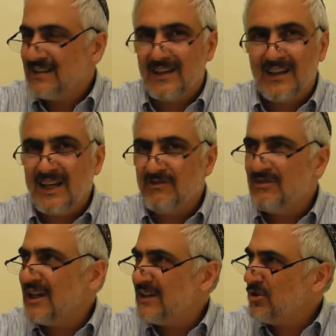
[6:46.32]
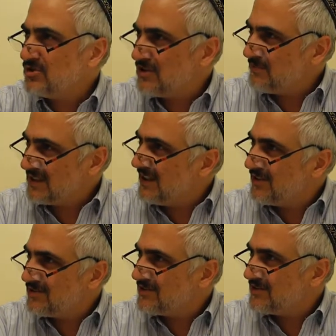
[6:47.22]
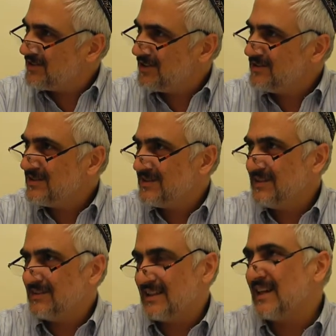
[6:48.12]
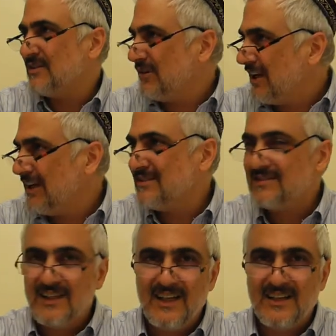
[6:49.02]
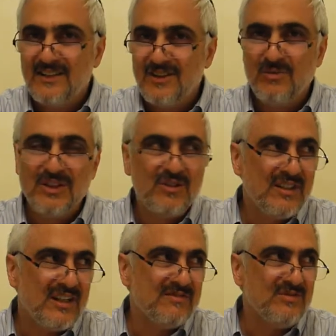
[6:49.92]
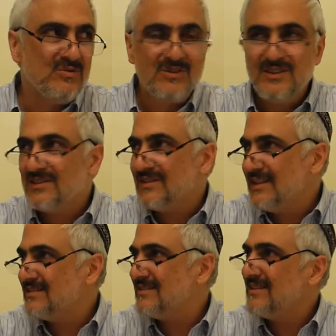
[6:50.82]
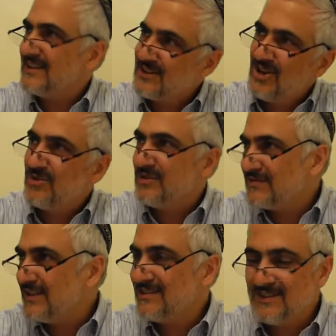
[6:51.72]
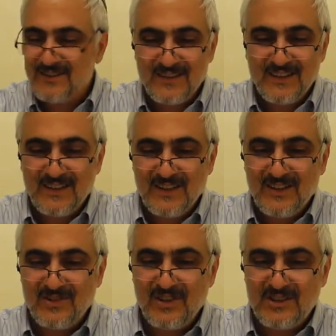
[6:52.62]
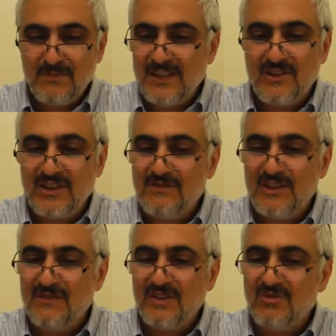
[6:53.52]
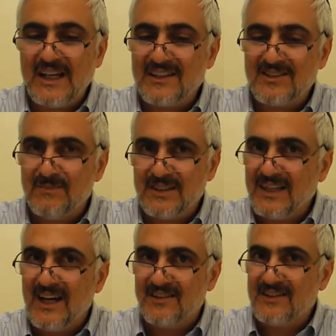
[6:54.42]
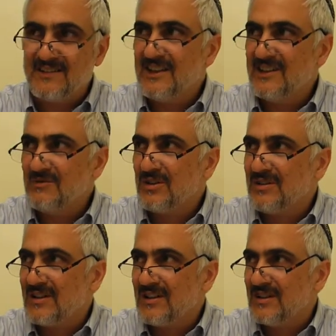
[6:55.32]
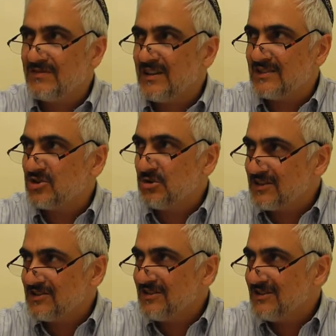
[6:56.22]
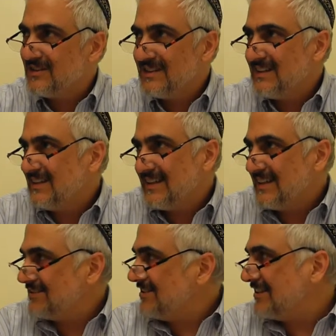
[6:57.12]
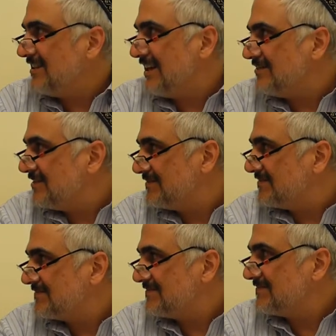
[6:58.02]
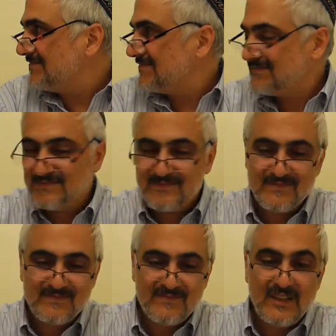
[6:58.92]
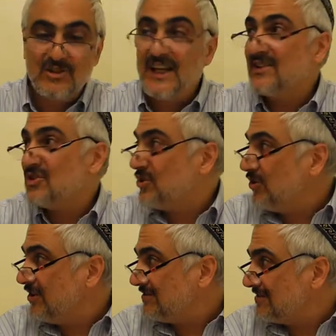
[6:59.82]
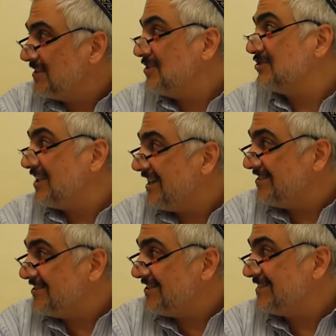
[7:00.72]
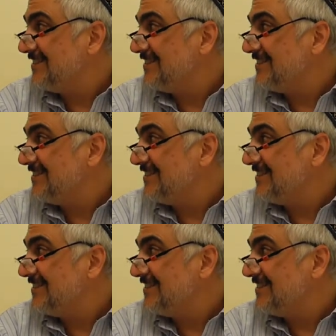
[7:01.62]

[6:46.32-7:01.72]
I wrote something else, like Iran is saying, we don't have nuclear things, and then they go and they find it. So he explains here, even if you're writing something down and you're dealing with a trickster, he's going to get out of it. He'll take it to court, he'll challenge it,